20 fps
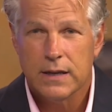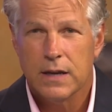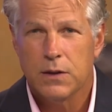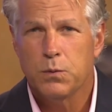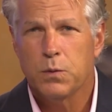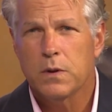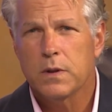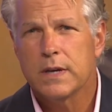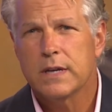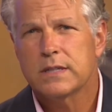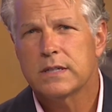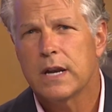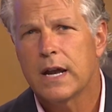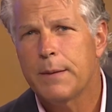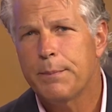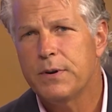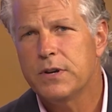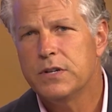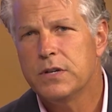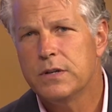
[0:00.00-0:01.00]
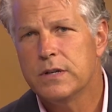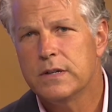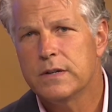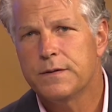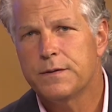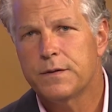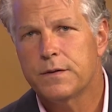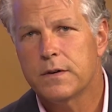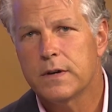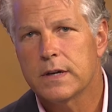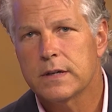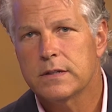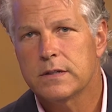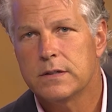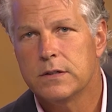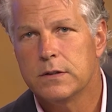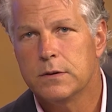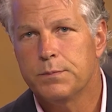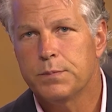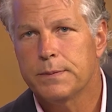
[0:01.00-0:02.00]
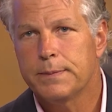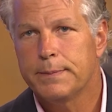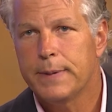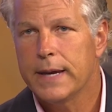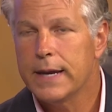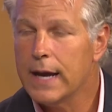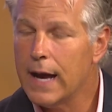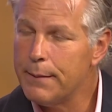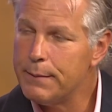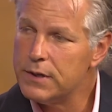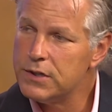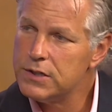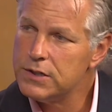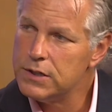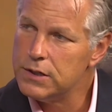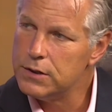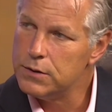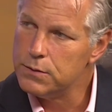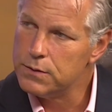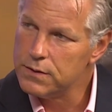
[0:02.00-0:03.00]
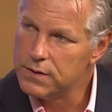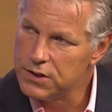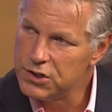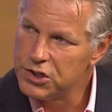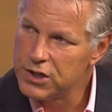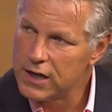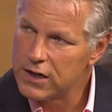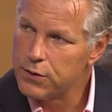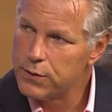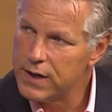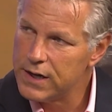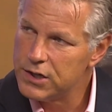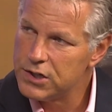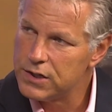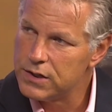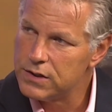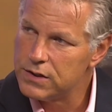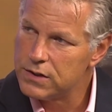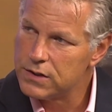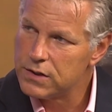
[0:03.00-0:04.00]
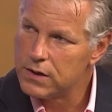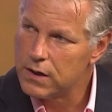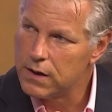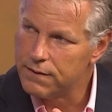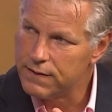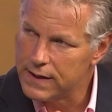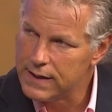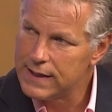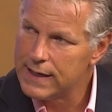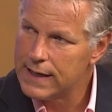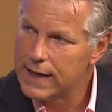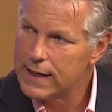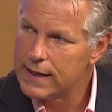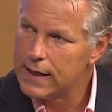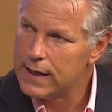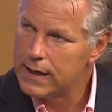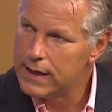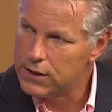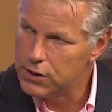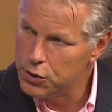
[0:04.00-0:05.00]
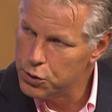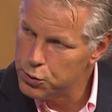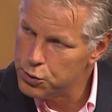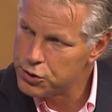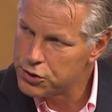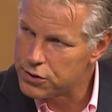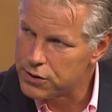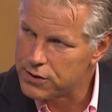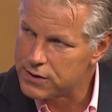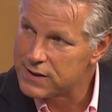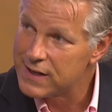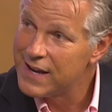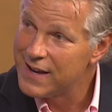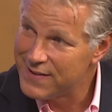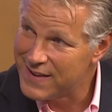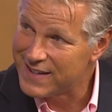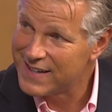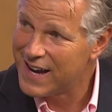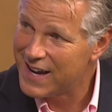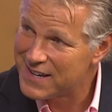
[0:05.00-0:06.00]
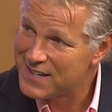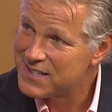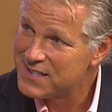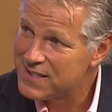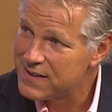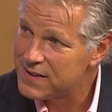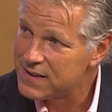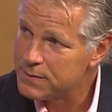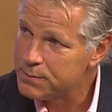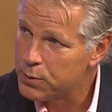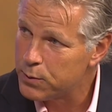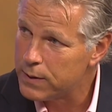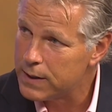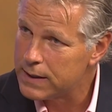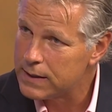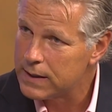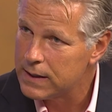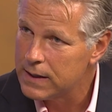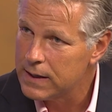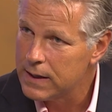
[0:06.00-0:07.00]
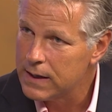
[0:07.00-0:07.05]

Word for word: it really is an opportunity for us to pay homage to the generations of Indiana and Hoosiers that got us to this point